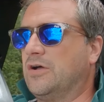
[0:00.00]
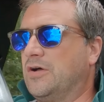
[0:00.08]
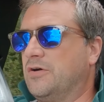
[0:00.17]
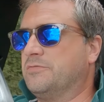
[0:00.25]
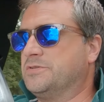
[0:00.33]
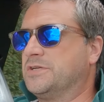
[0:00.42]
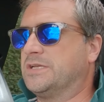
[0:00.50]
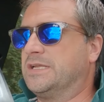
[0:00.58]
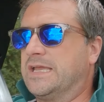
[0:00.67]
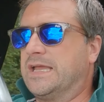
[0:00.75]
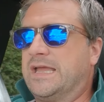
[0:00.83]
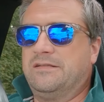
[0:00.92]
I was going to
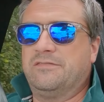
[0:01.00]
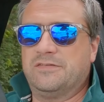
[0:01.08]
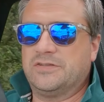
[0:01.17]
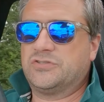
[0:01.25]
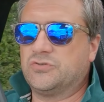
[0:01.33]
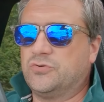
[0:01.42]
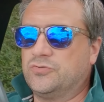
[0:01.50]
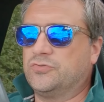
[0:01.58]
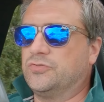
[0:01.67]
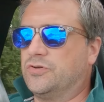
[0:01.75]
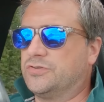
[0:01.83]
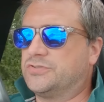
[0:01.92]
get anything sorted or not.